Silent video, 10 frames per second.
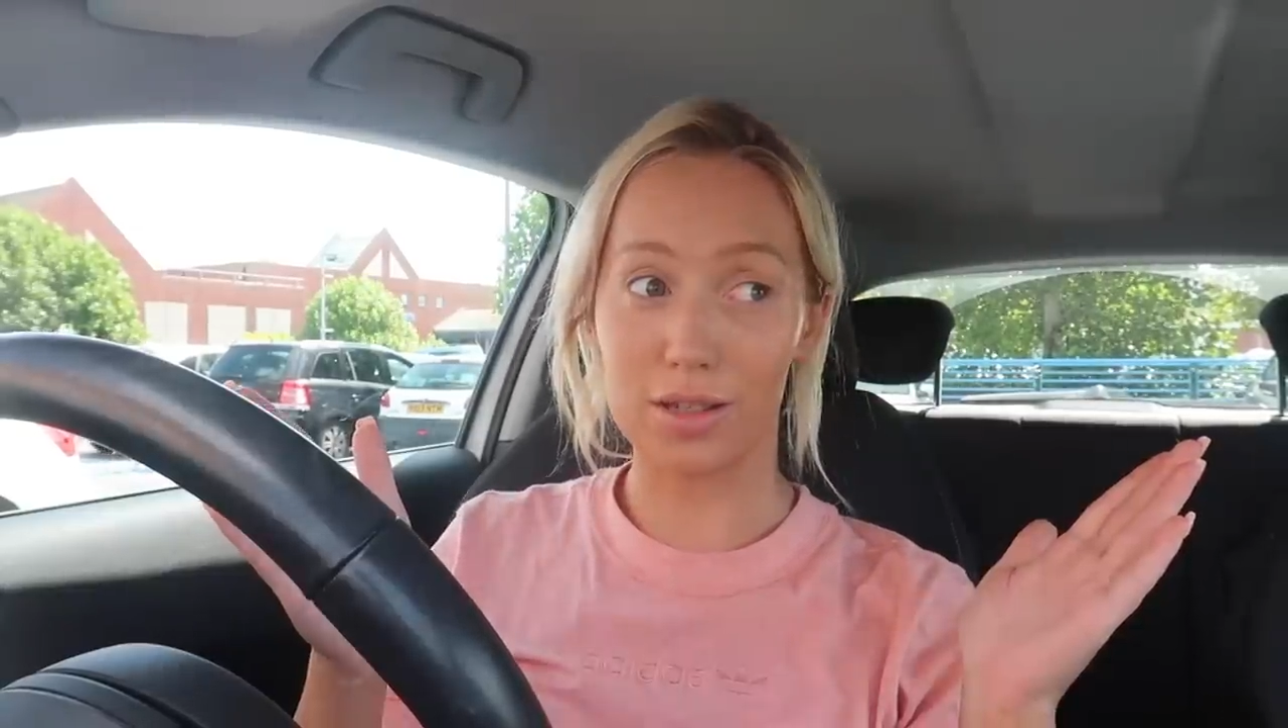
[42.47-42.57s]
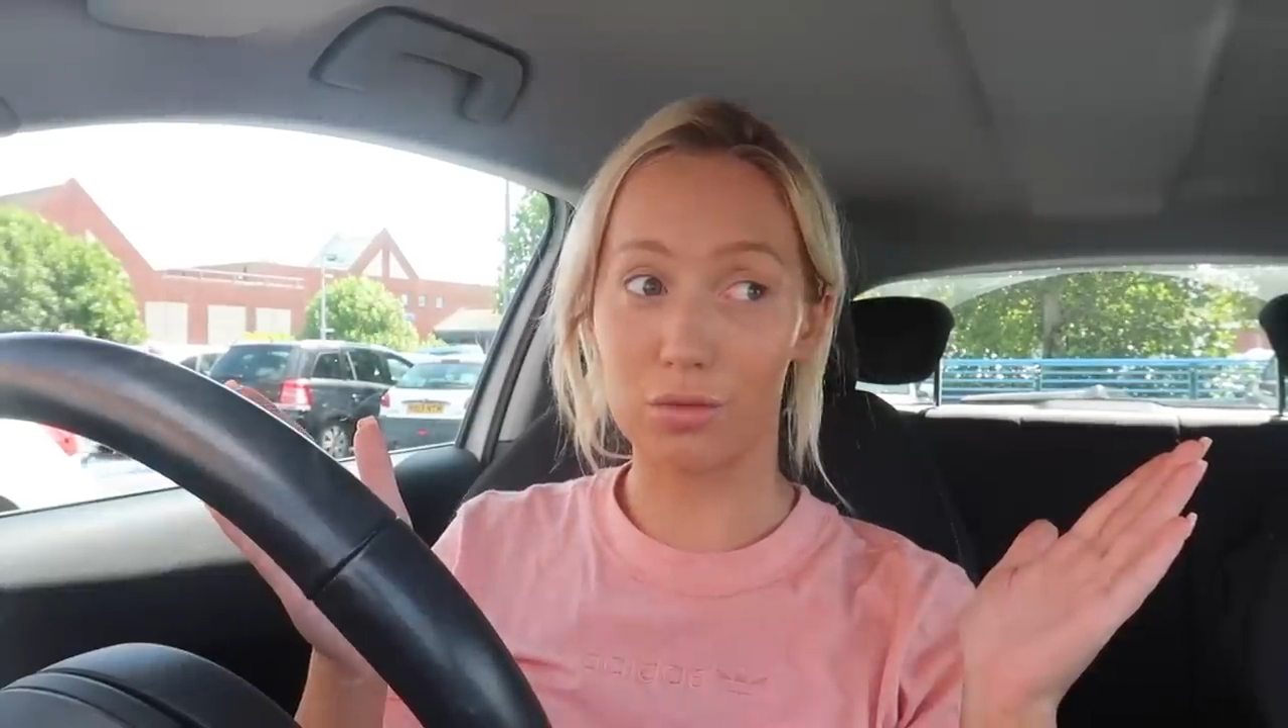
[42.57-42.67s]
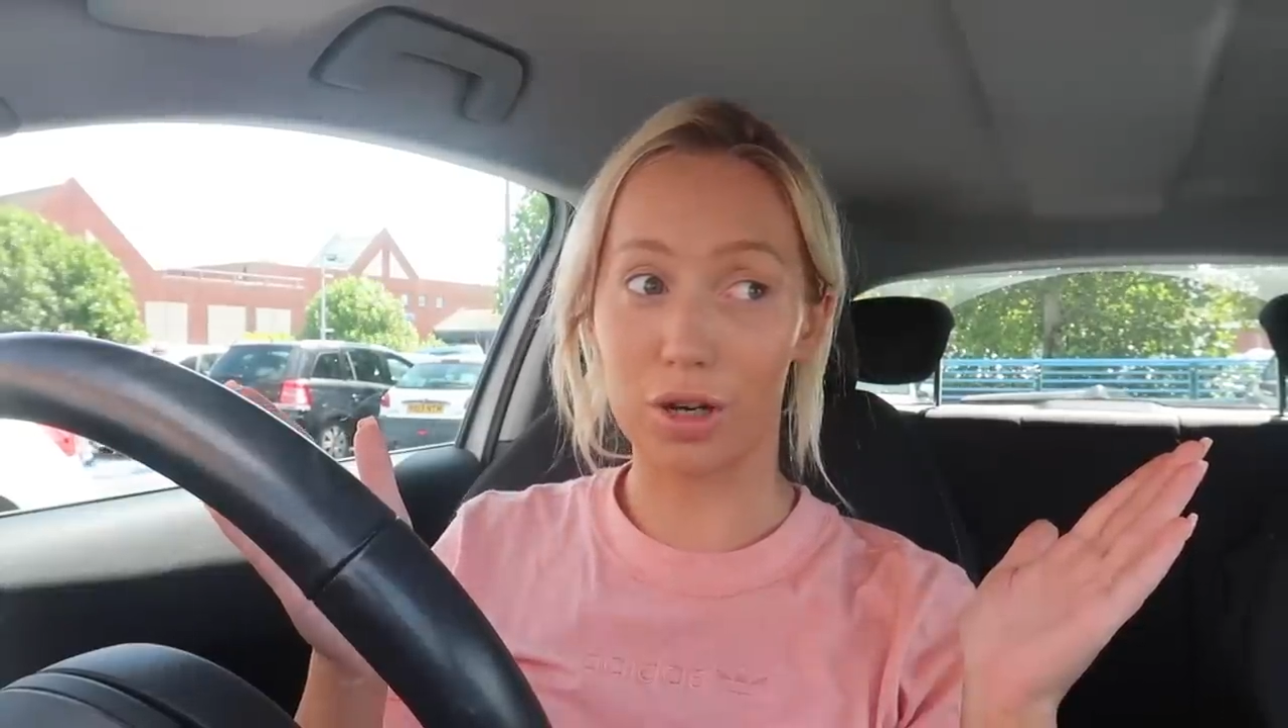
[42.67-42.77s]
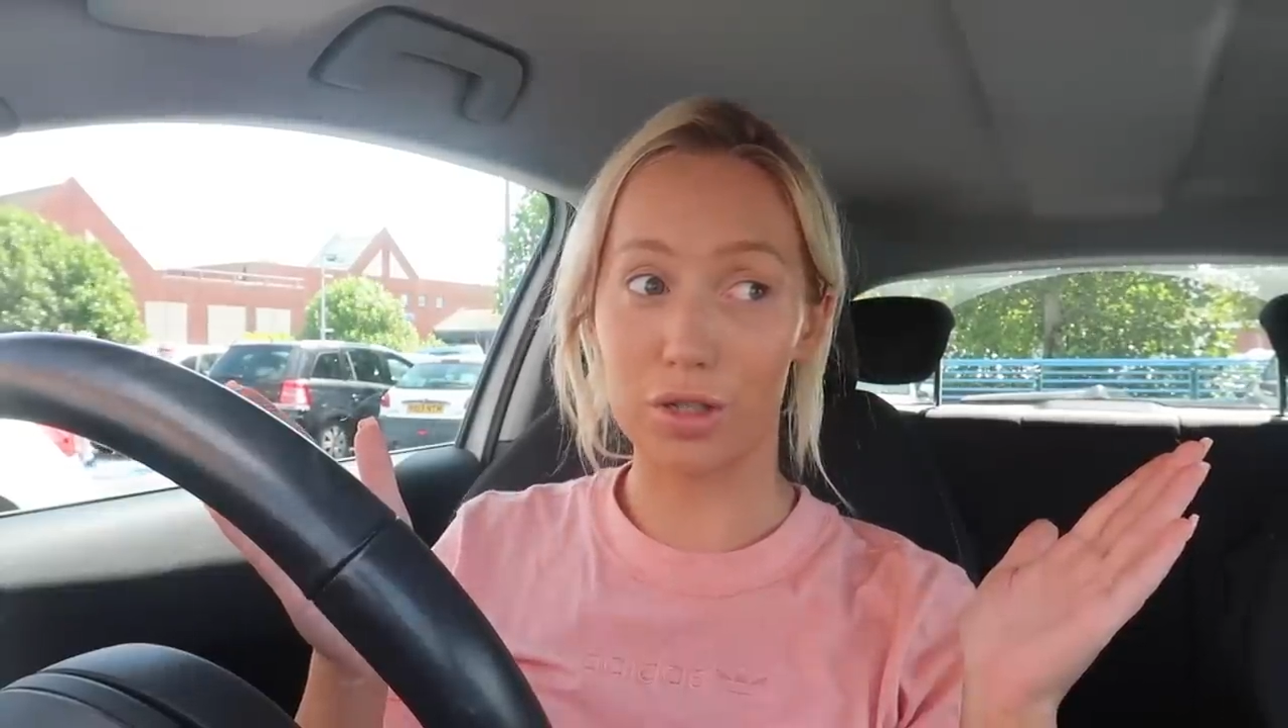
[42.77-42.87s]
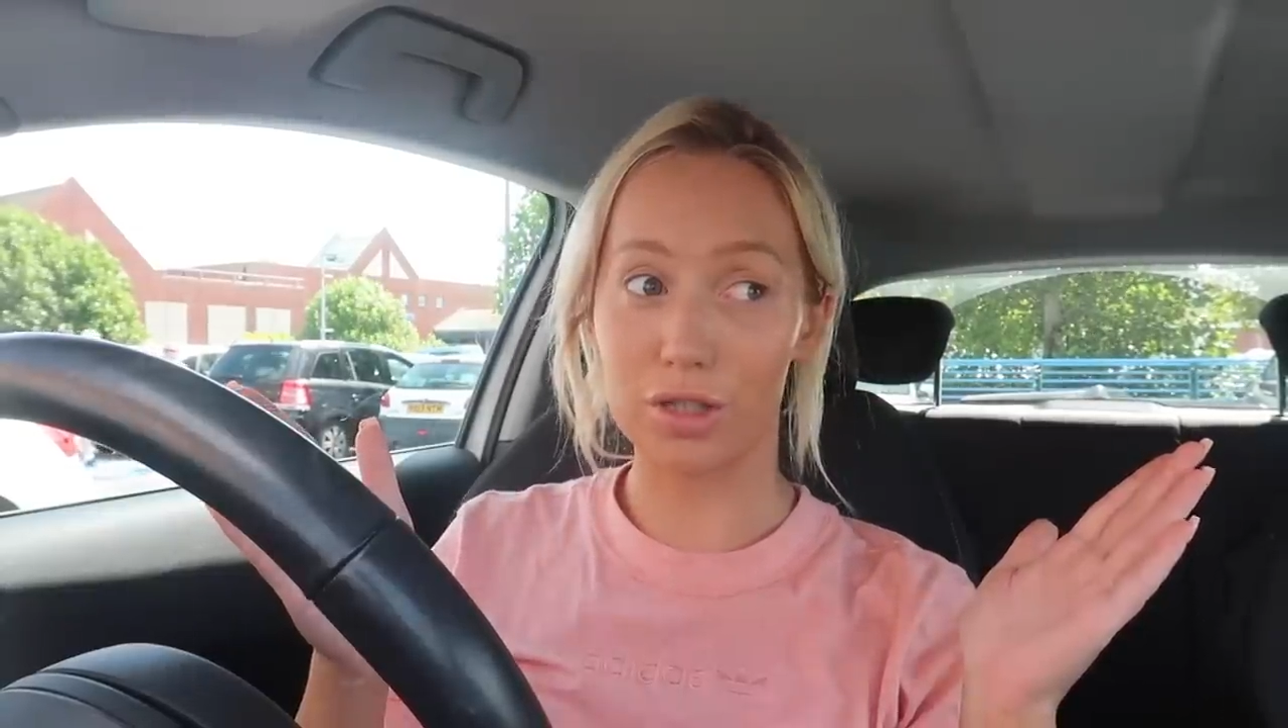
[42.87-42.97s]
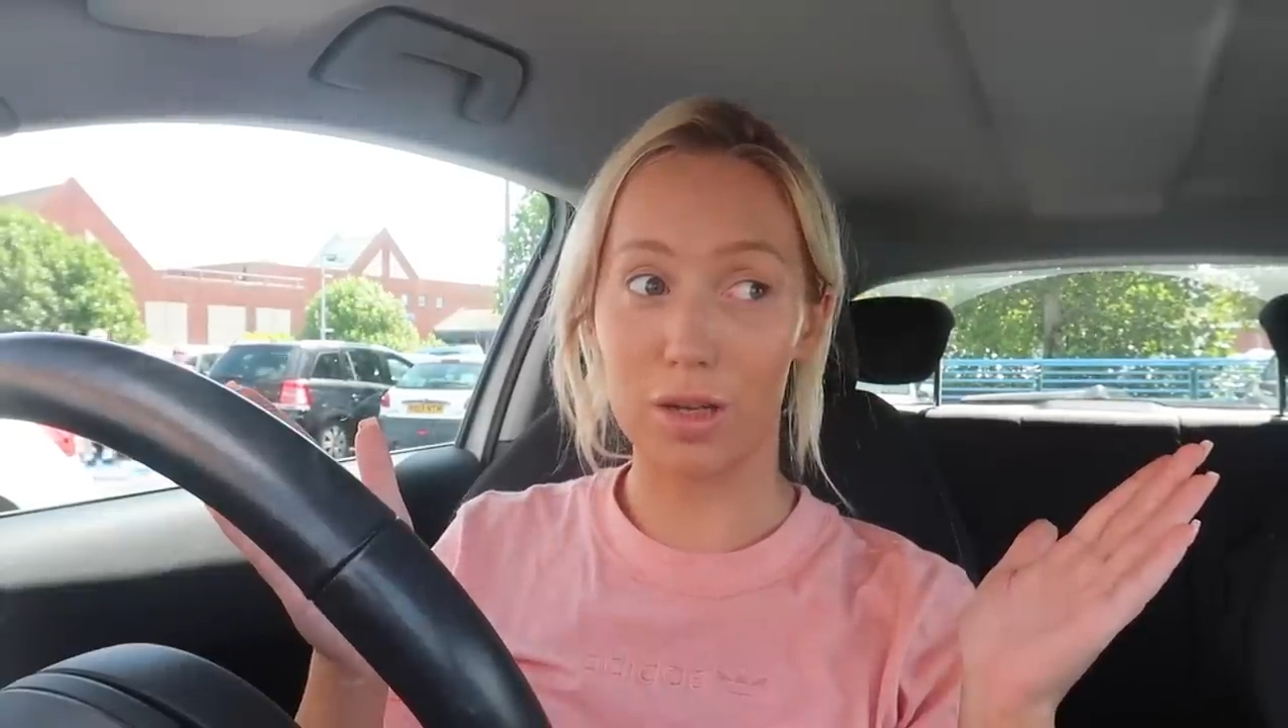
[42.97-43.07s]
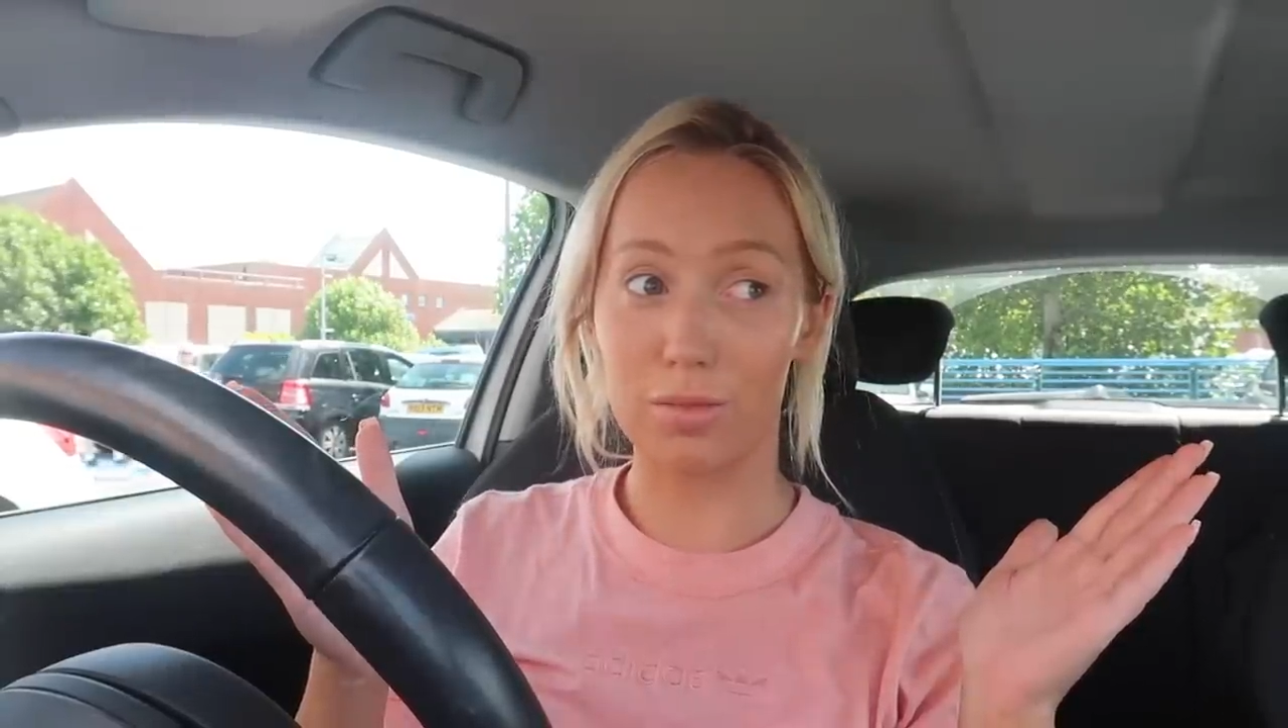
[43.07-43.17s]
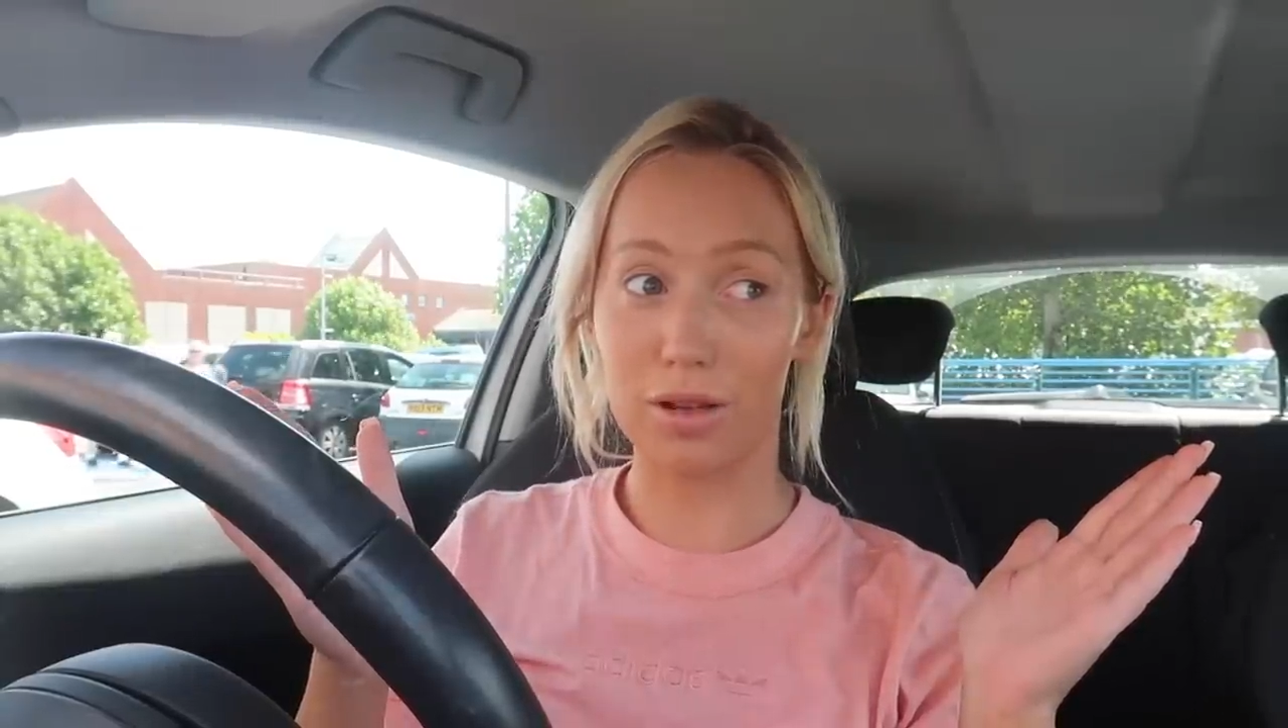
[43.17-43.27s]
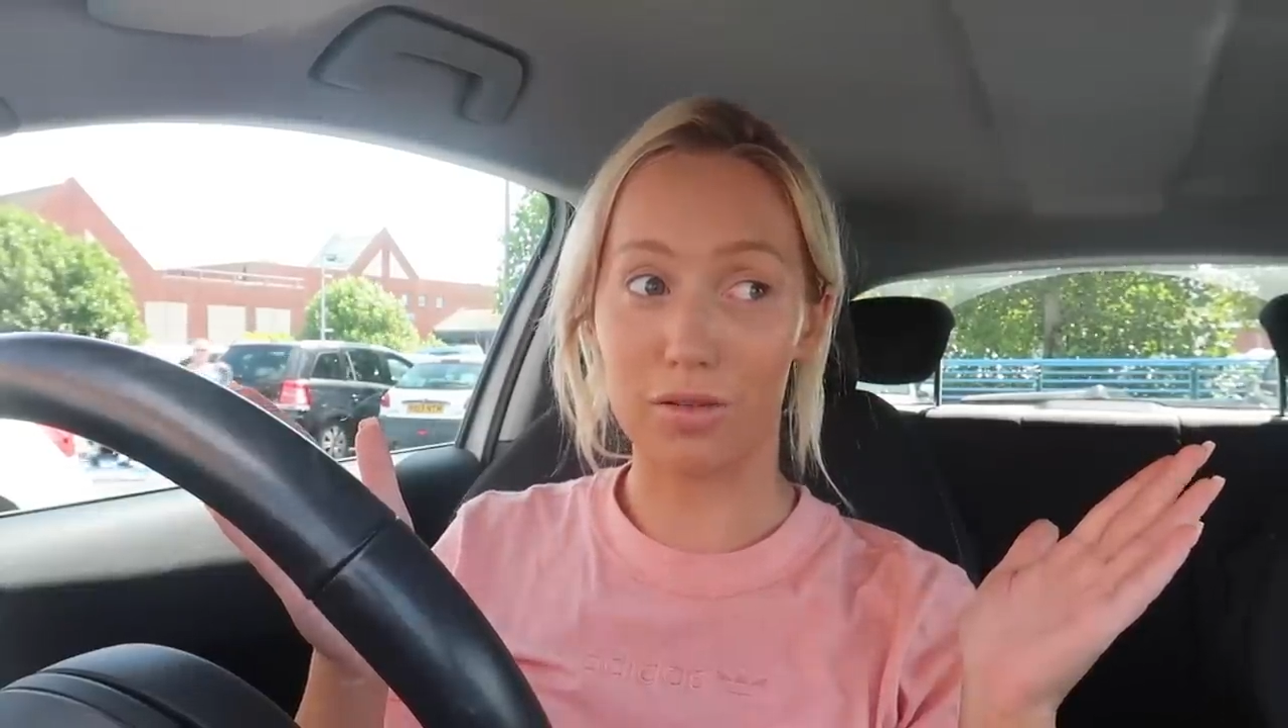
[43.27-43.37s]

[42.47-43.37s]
little road trip